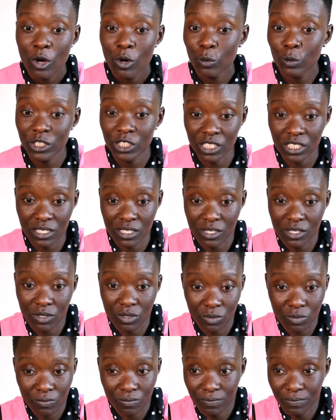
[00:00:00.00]
which
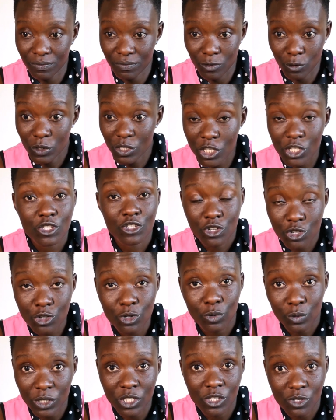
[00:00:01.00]
is
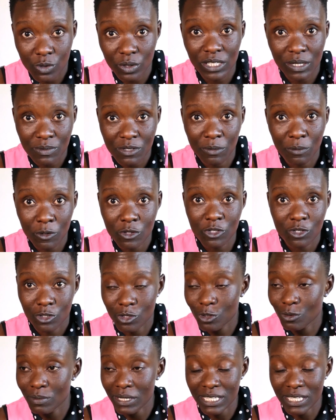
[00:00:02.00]
true, which is what I'm supposed to do.